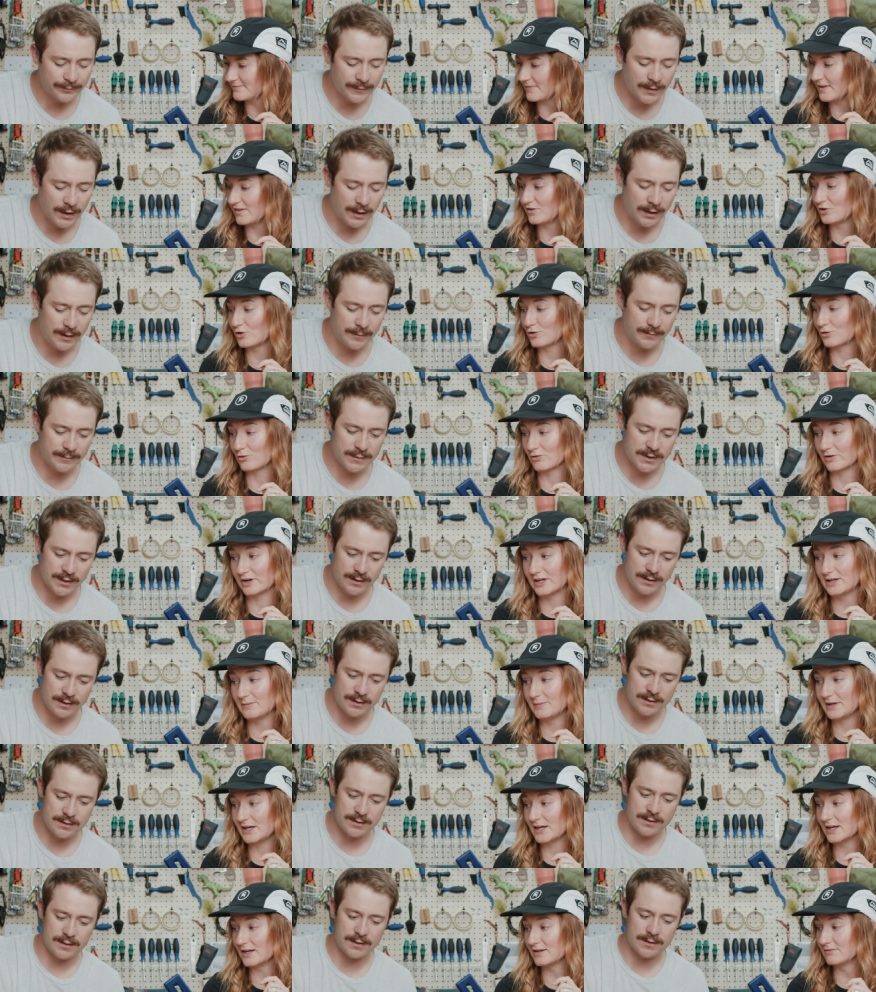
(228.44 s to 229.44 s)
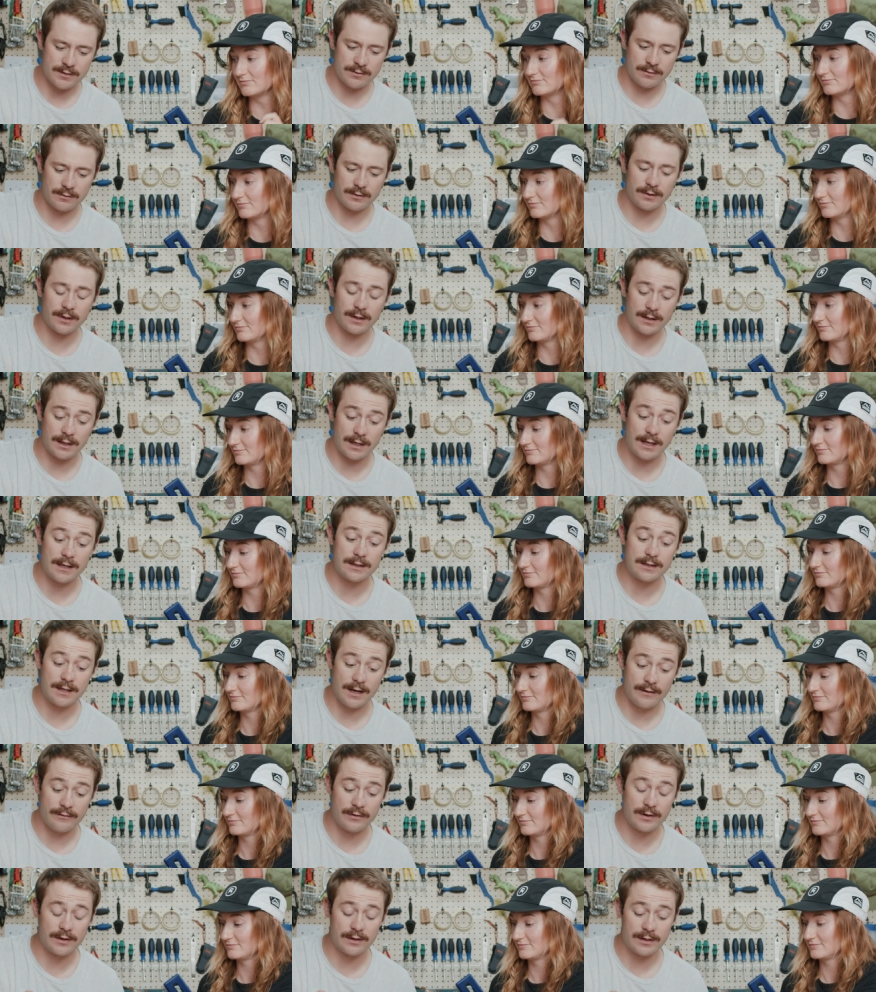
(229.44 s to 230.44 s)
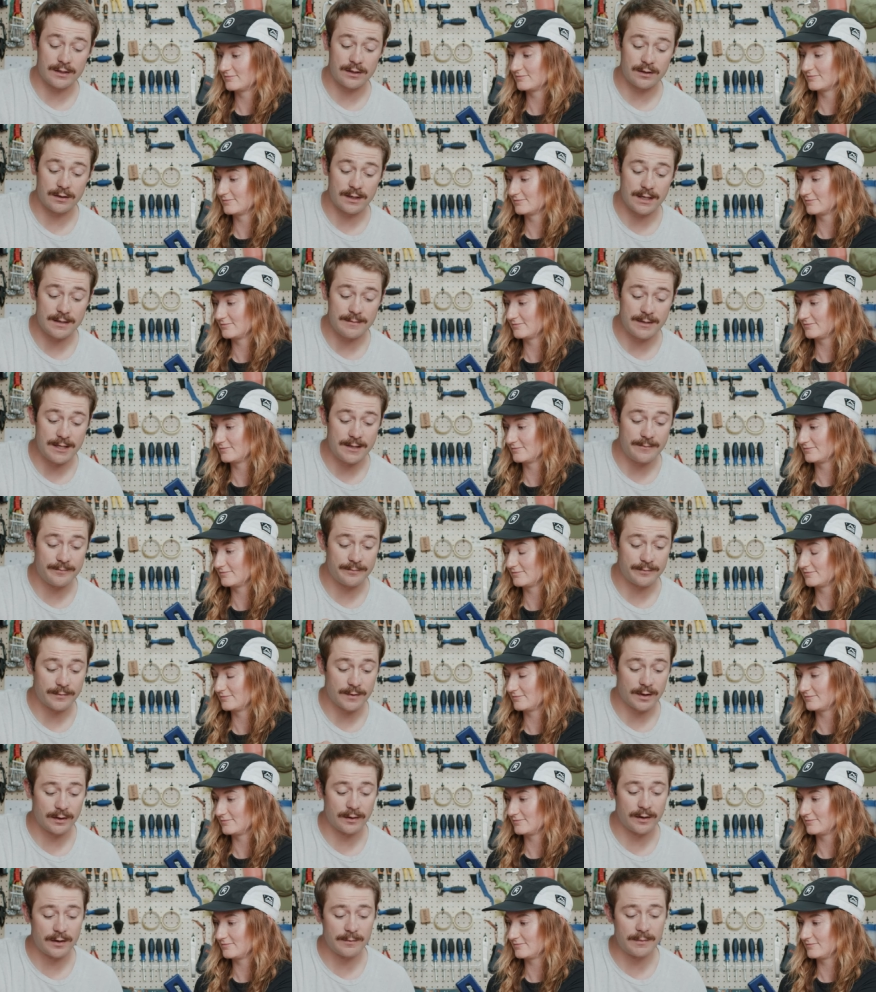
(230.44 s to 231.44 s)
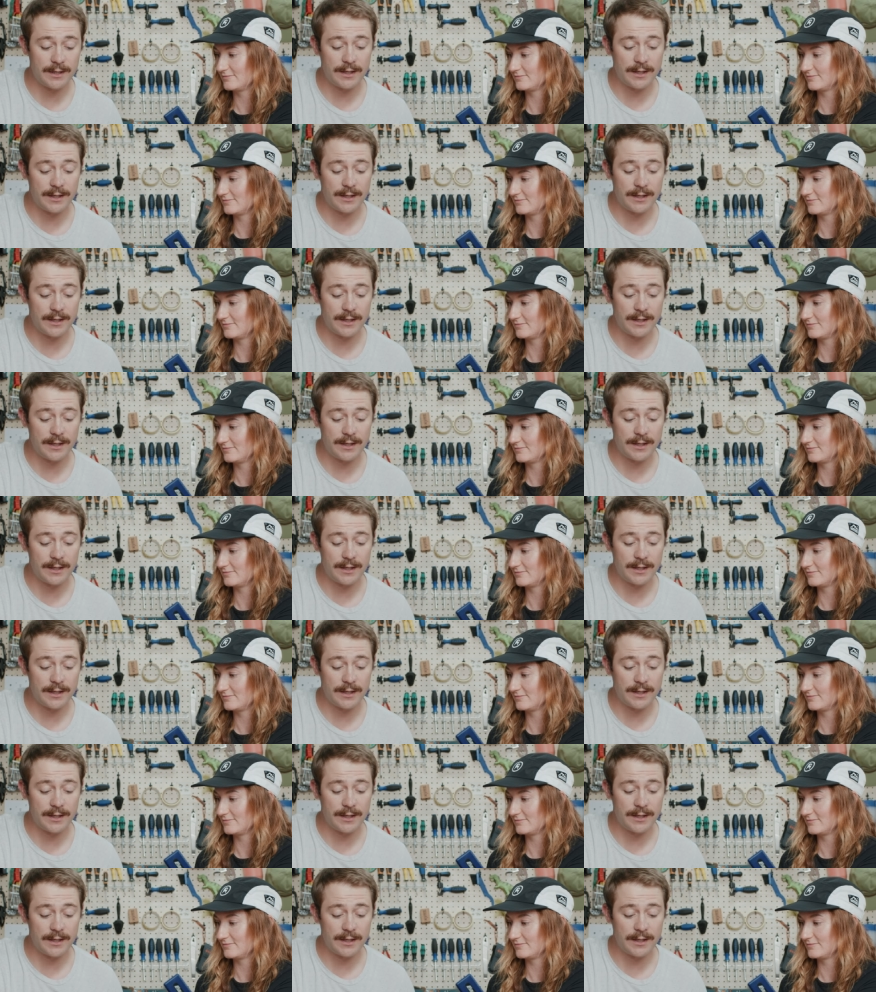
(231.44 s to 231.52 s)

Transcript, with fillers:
Speaker 1: It's right, creamy. So here's what we're looking at. Definitely creamy. A little